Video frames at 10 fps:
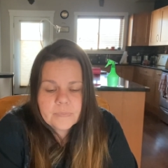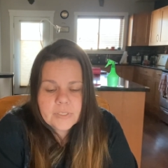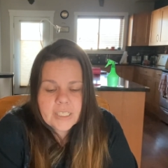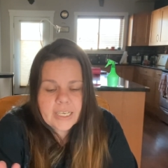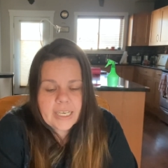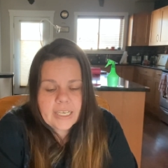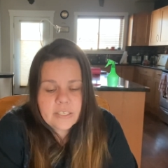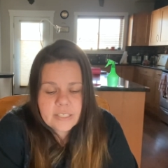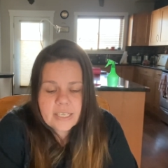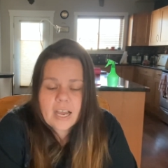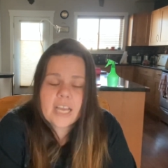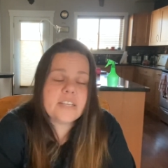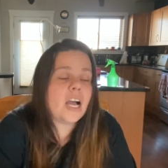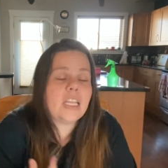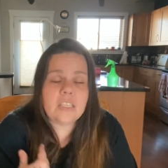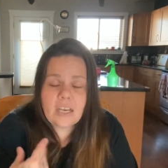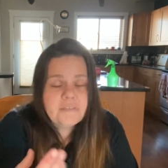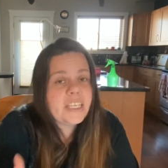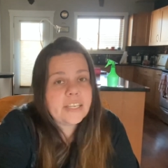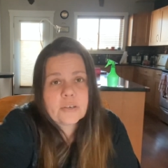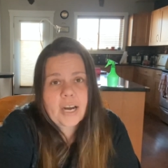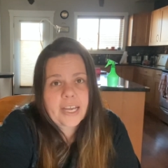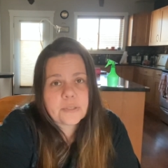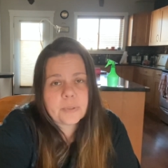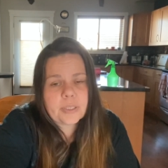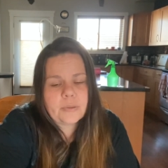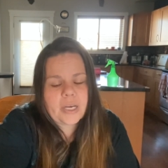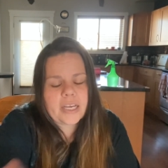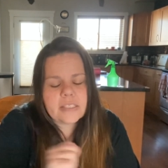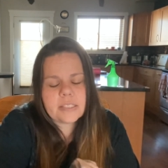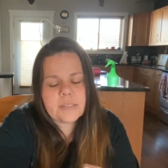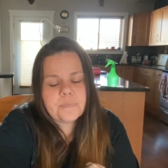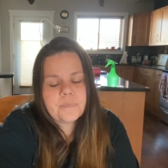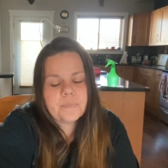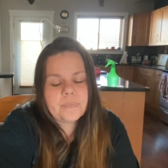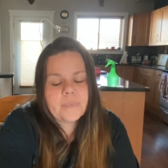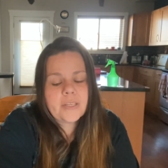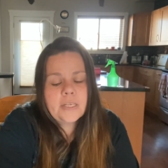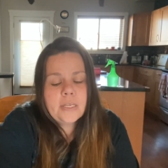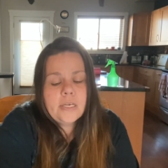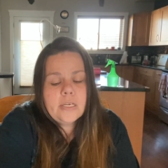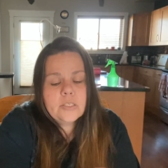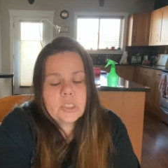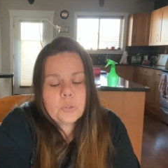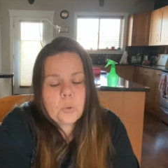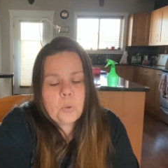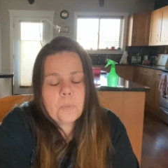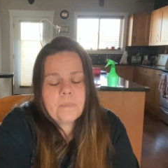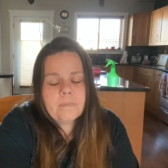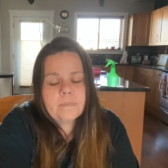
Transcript: because I love to interact with you guys. So